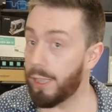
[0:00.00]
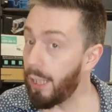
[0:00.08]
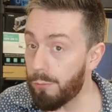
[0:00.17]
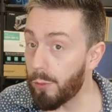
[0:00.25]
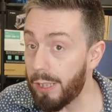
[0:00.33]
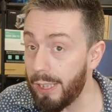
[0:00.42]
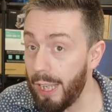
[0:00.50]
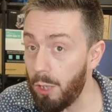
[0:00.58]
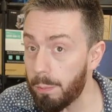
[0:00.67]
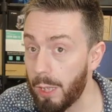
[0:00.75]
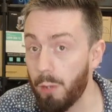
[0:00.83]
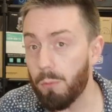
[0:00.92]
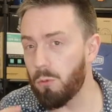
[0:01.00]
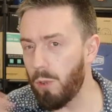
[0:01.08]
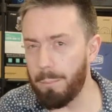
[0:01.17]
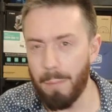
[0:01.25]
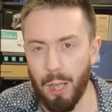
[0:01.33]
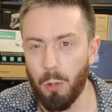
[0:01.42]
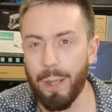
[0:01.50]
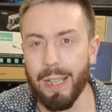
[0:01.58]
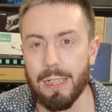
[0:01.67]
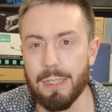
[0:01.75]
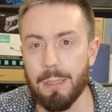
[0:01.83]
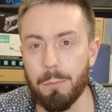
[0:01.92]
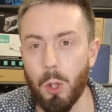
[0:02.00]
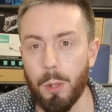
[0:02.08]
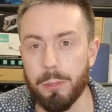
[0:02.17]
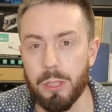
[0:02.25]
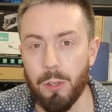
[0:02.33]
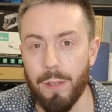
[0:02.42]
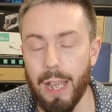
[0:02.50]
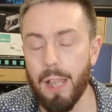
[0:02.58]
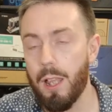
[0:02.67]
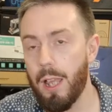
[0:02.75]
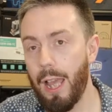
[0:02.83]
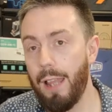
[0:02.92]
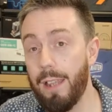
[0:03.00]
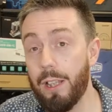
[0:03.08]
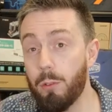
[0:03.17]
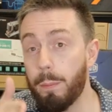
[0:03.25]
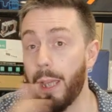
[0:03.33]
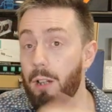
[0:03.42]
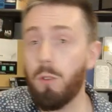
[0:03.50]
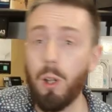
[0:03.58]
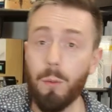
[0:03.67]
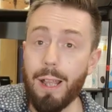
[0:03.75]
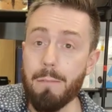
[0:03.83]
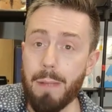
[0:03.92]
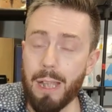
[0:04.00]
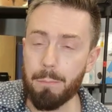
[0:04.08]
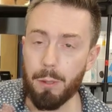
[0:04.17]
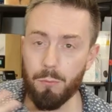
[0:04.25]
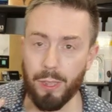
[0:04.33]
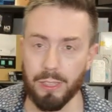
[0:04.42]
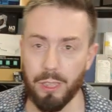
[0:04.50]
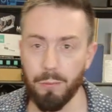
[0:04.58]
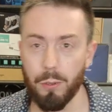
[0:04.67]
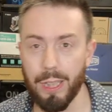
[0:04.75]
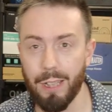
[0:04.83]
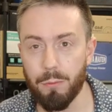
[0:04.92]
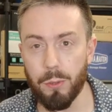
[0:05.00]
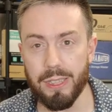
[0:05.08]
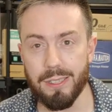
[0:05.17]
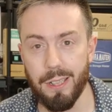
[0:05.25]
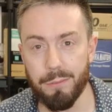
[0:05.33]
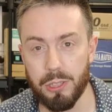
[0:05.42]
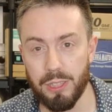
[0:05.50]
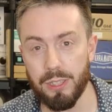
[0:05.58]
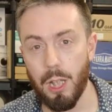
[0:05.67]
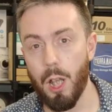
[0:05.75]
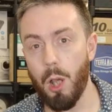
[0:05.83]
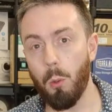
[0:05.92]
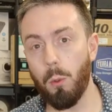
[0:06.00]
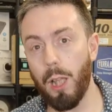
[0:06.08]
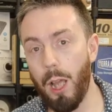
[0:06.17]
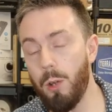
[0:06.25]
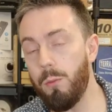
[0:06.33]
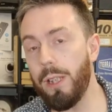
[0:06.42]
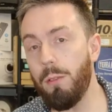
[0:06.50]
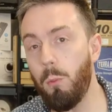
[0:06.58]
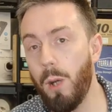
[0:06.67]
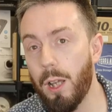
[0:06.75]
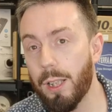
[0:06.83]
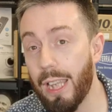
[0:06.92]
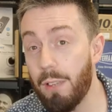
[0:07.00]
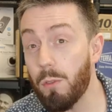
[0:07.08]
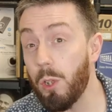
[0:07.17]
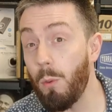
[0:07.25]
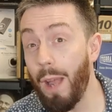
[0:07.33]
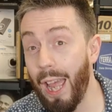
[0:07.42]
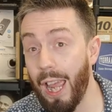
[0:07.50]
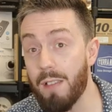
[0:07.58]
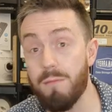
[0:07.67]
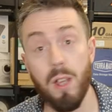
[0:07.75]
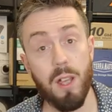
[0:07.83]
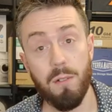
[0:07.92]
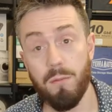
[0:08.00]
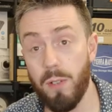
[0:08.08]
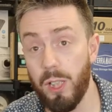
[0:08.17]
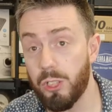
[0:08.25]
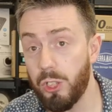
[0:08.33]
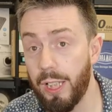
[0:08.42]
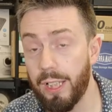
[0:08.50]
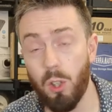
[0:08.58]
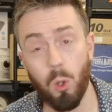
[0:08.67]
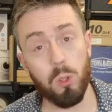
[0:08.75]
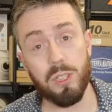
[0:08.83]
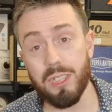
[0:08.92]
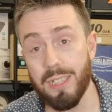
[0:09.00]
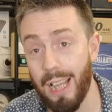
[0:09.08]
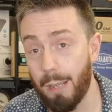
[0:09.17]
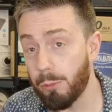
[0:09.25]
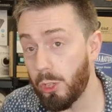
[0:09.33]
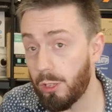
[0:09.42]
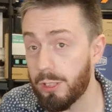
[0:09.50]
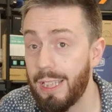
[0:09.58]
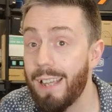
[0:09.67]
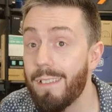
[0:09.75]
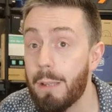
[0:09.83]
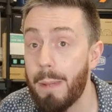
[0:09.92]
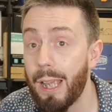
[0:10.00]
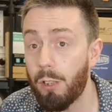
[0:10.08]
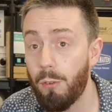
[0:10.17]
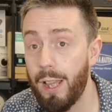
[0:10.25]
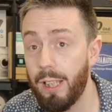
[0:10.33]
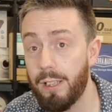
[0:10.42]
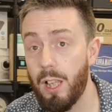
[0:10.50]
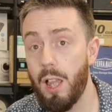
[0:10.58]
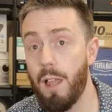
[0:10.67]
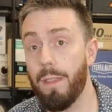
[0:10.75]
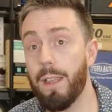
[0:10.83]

recovery can help you. Malware can sometimes do that, and then you'll be able to roll that back. But rescue recovery services will only work if you have versioning or snapshots there in the background